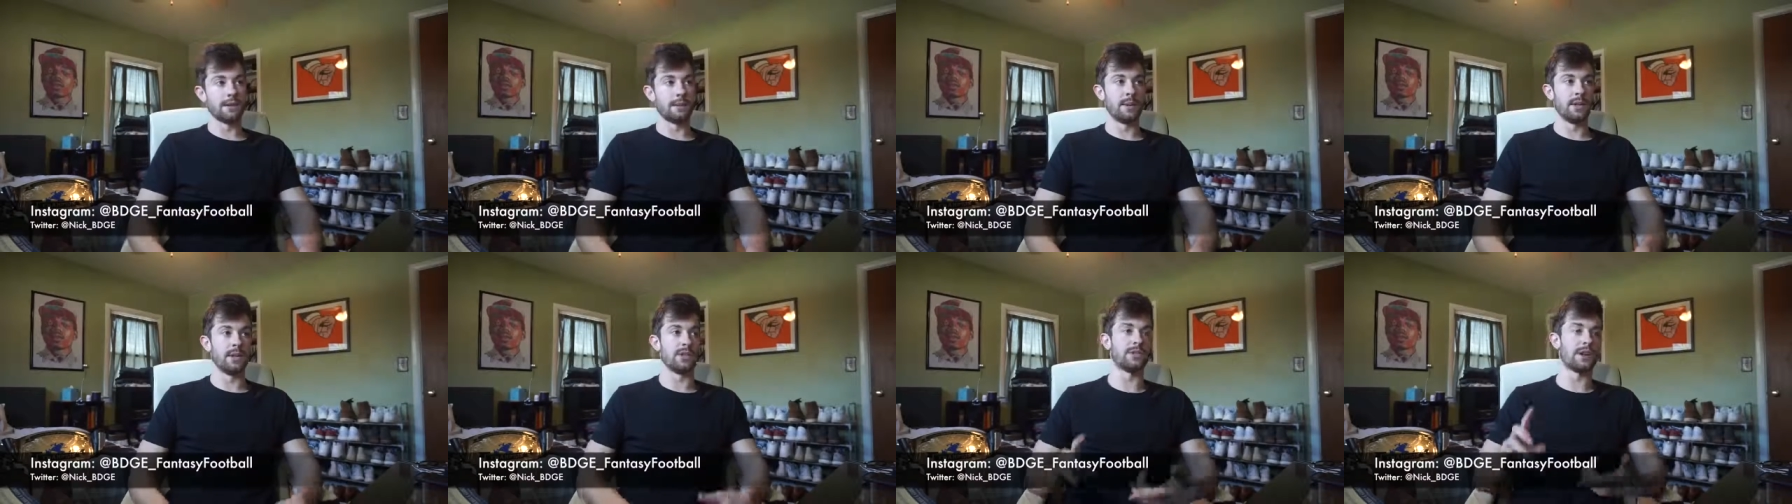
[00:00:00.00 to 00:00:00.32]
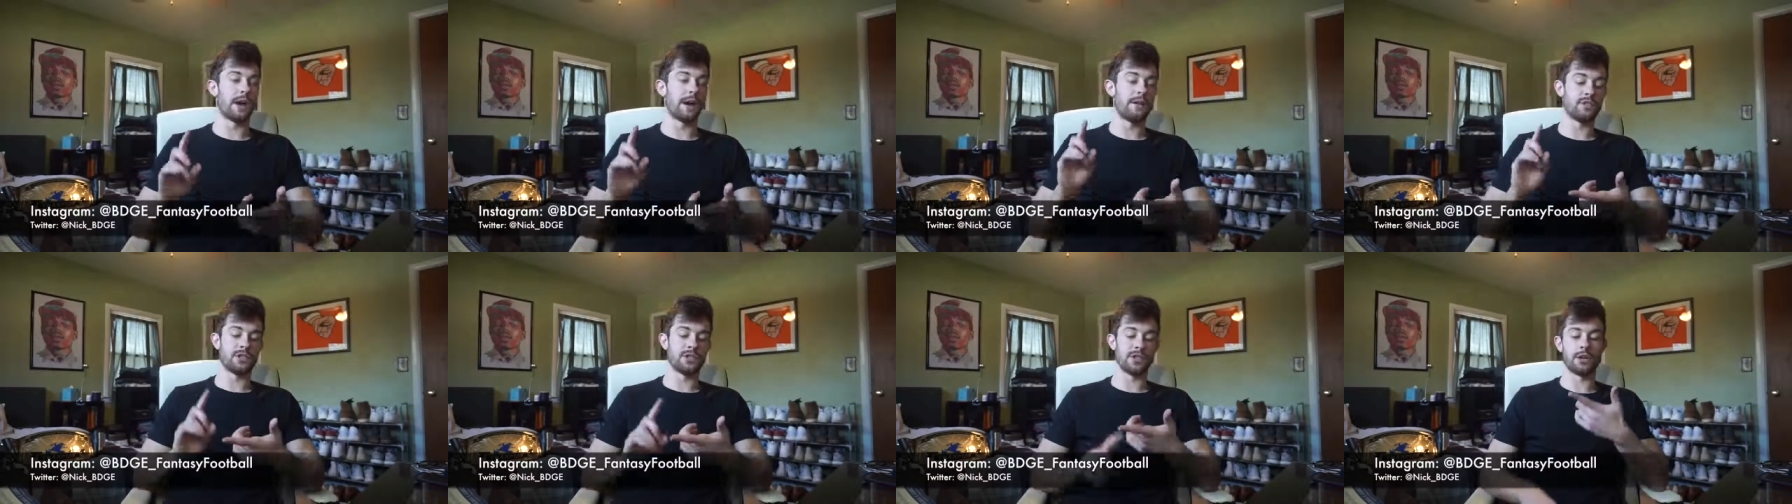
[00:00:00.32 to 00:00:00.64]
I mean, there's
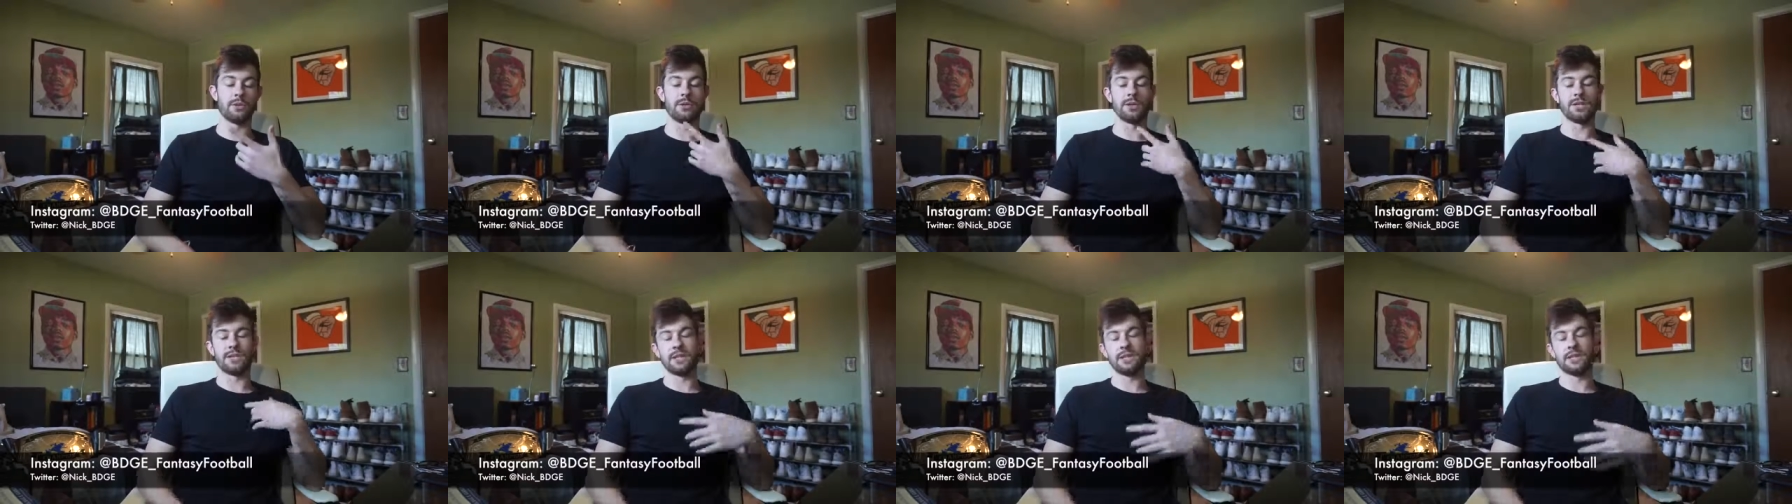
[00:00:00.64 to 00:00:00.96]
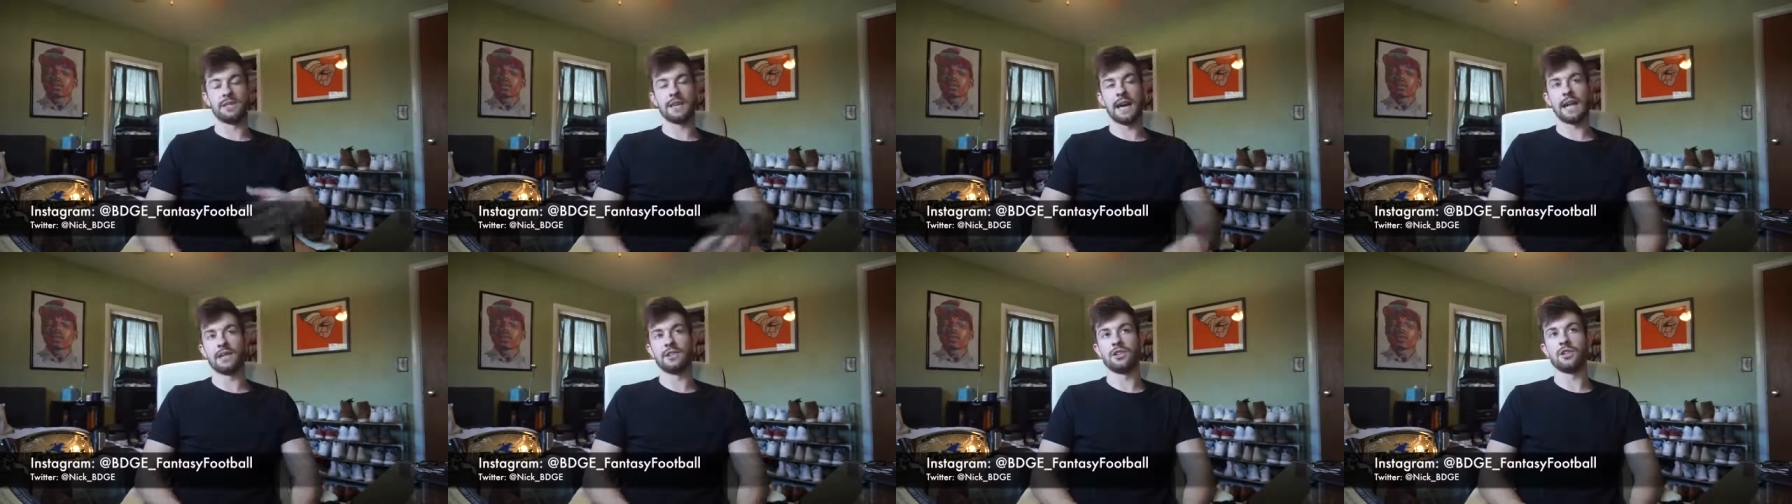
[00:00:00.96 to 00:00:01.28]
obviously always the
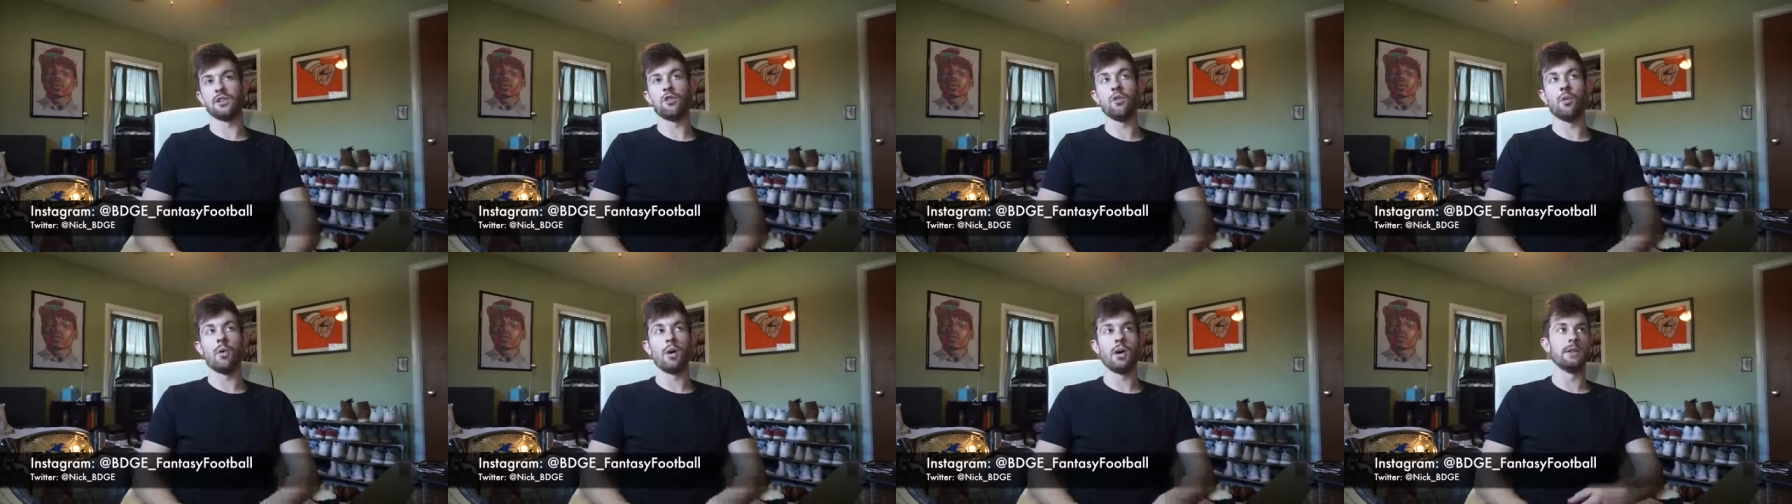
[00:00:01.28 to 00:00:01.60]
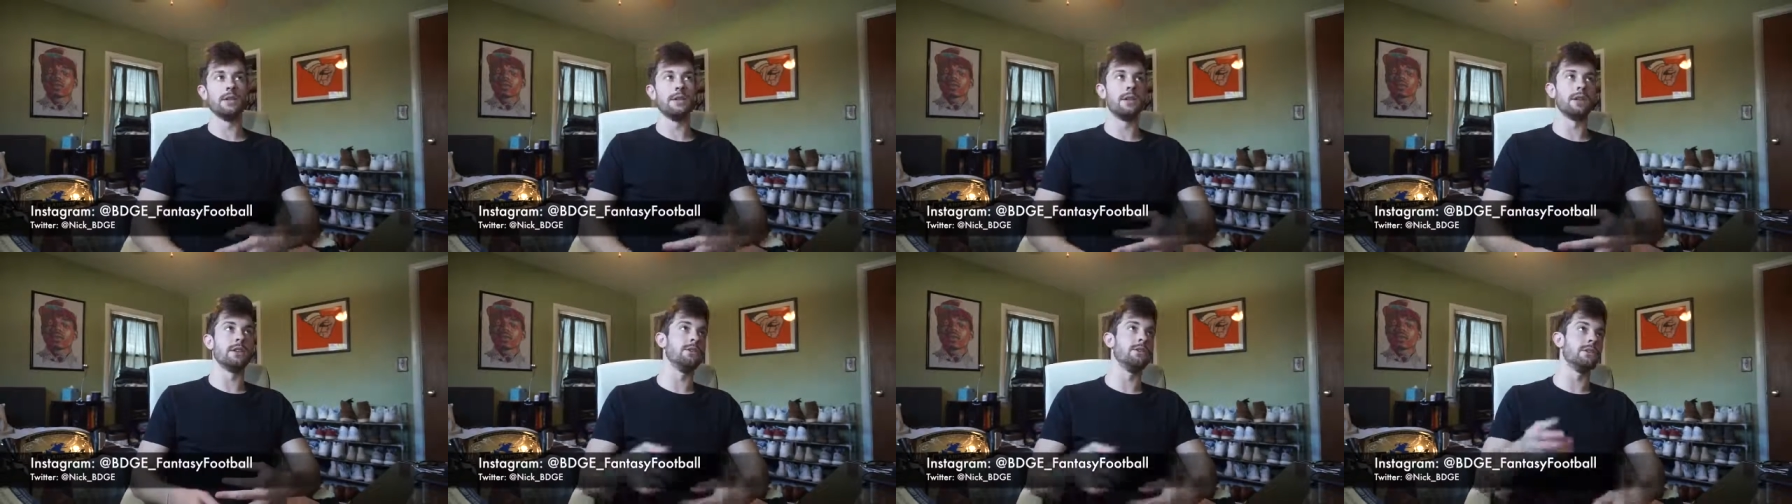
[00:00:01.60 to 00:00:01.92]
tattoo
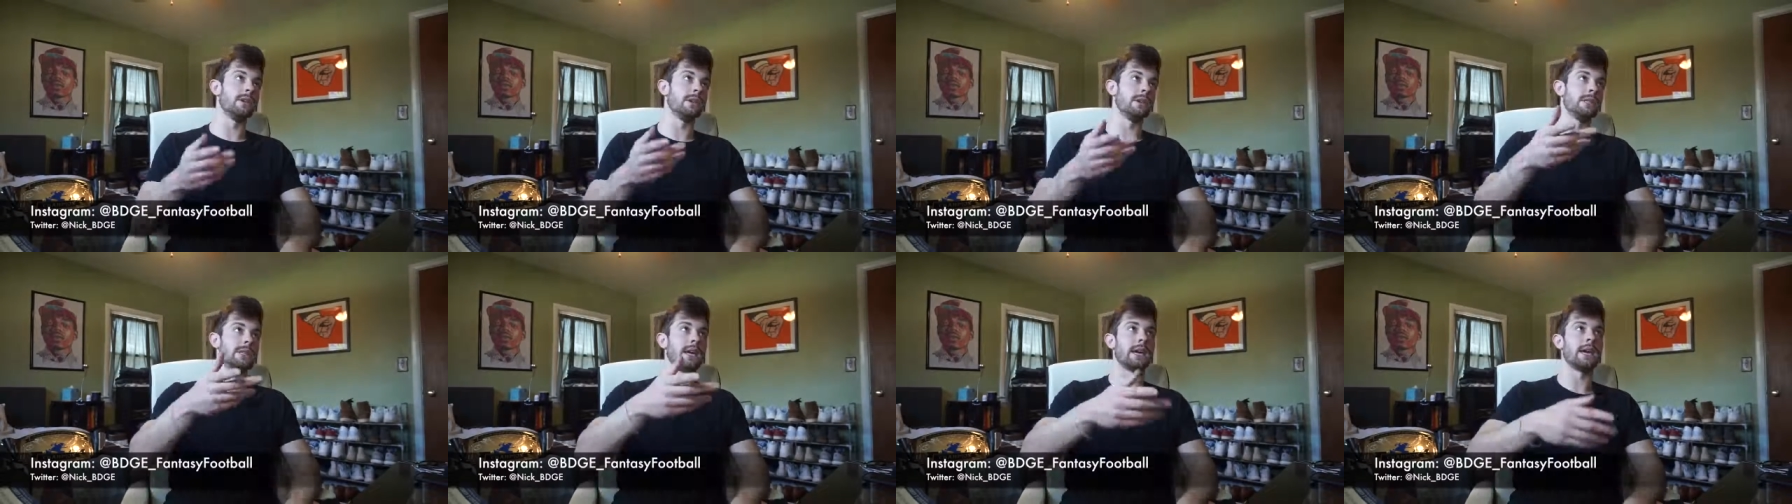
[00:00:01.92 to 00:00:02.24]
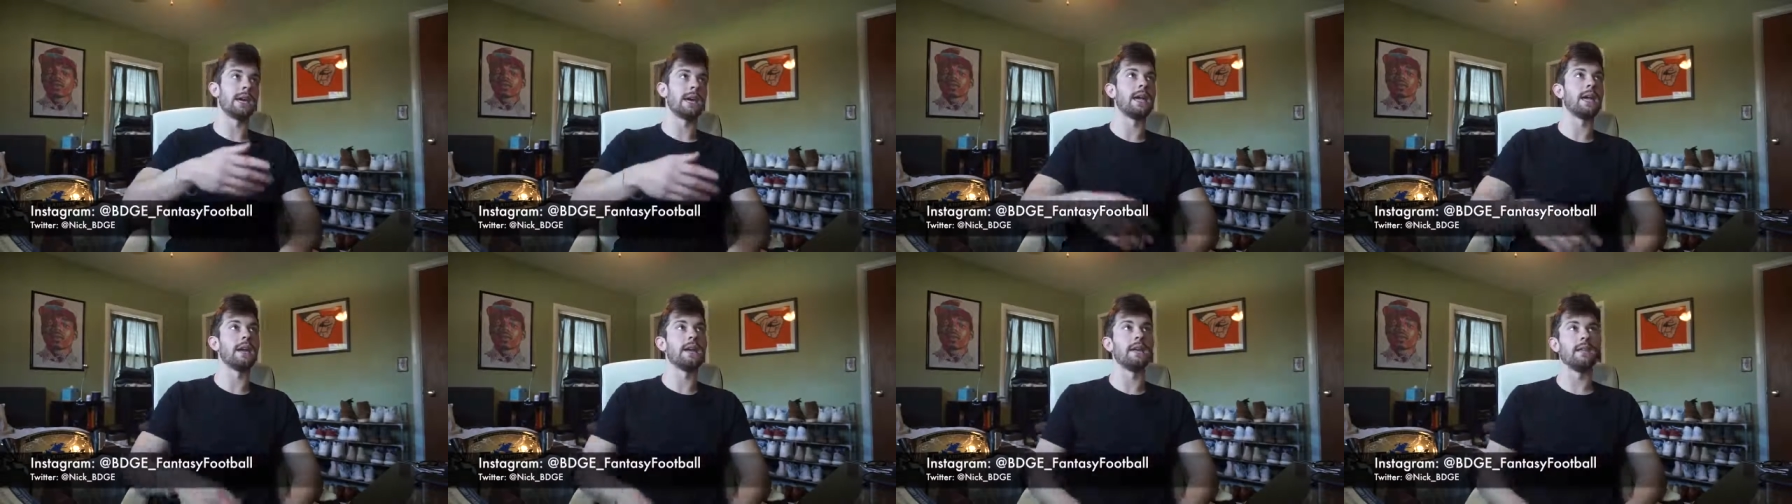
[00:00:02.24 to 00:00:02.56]
one, and you could
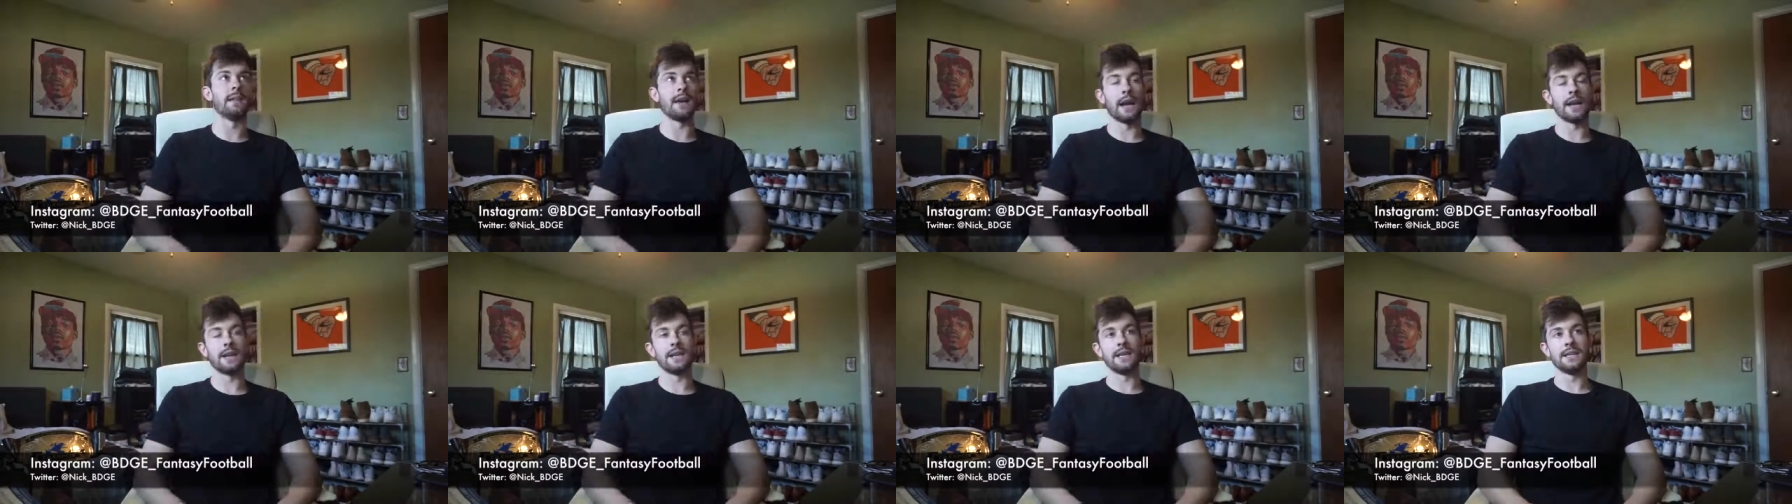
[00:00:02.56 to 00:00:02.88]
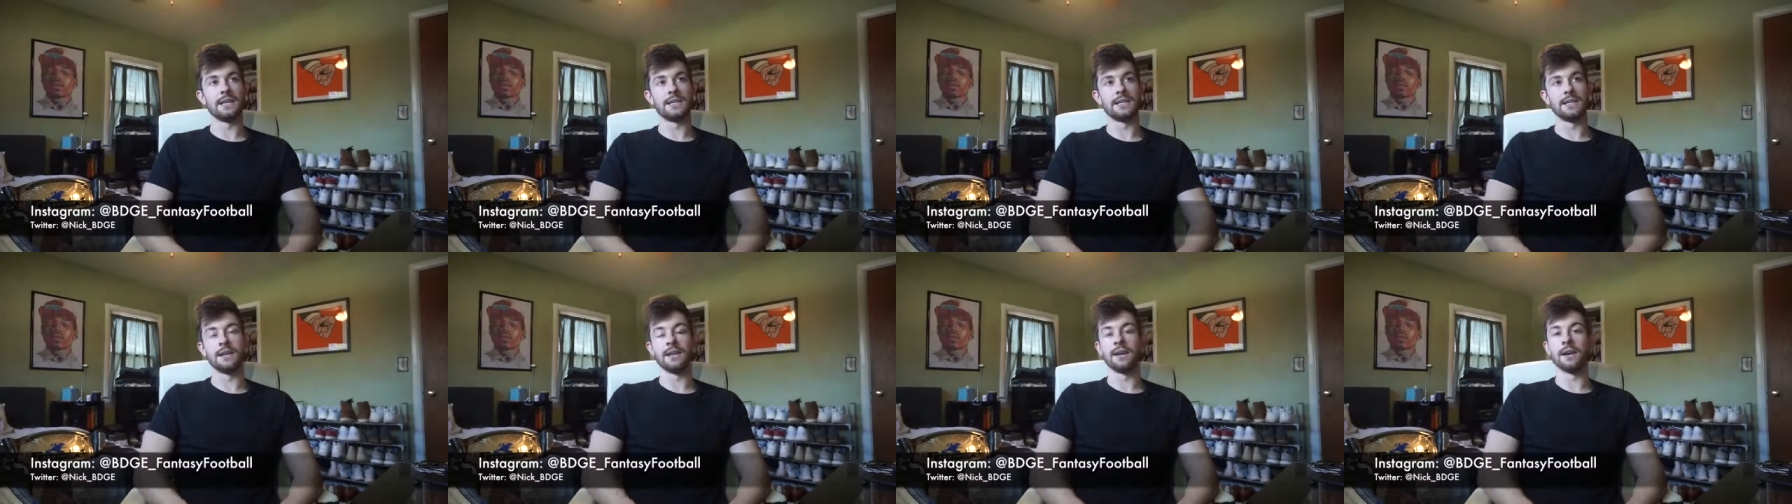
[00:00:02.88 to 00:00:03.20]
take any of the
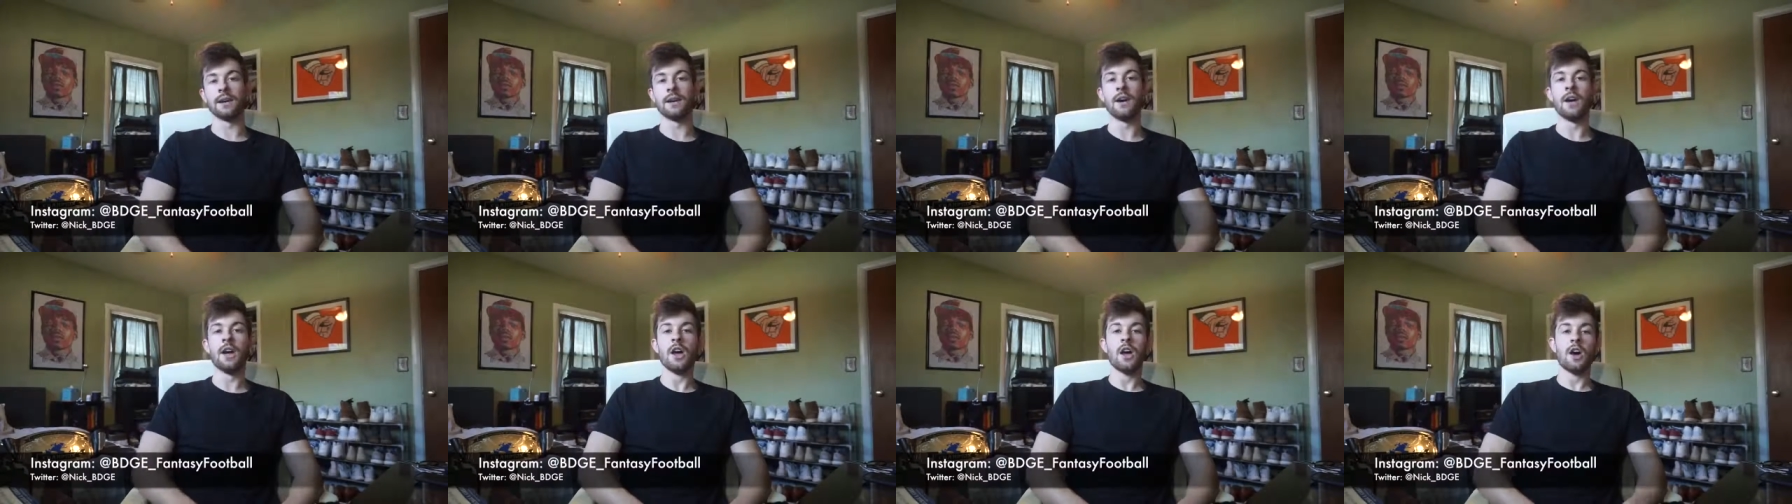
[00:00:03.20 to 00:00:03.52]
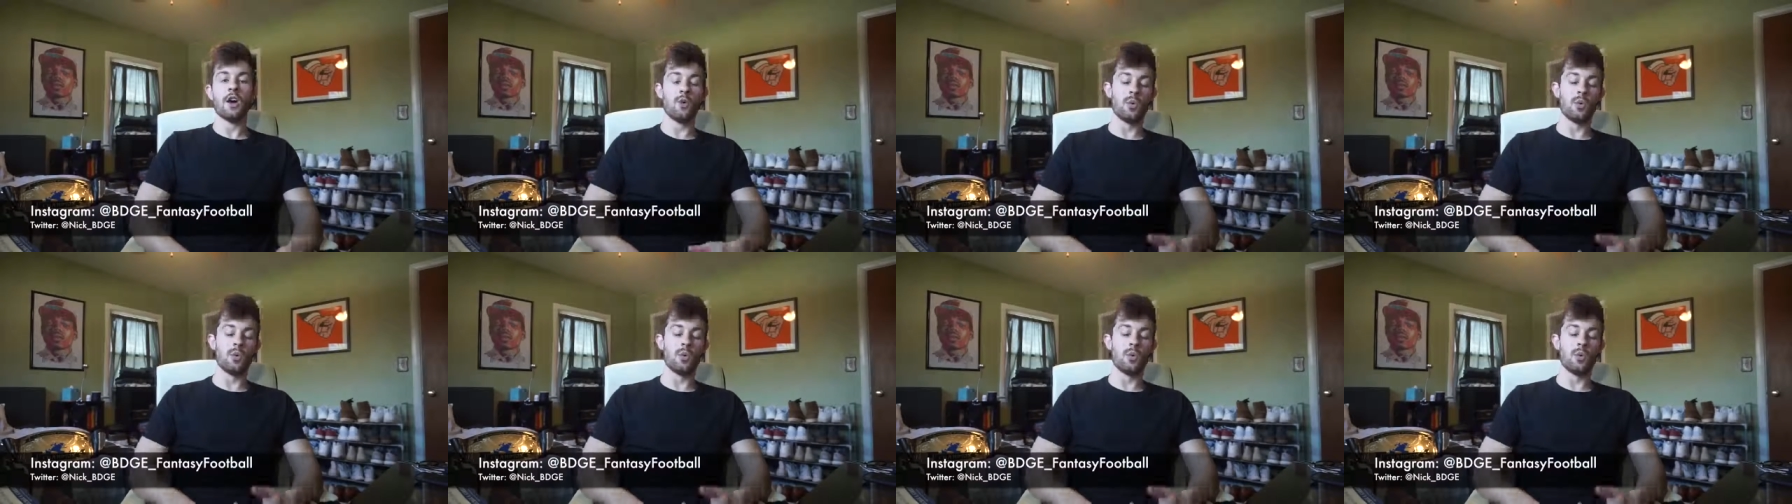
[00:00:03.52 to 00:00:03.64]
ideas here.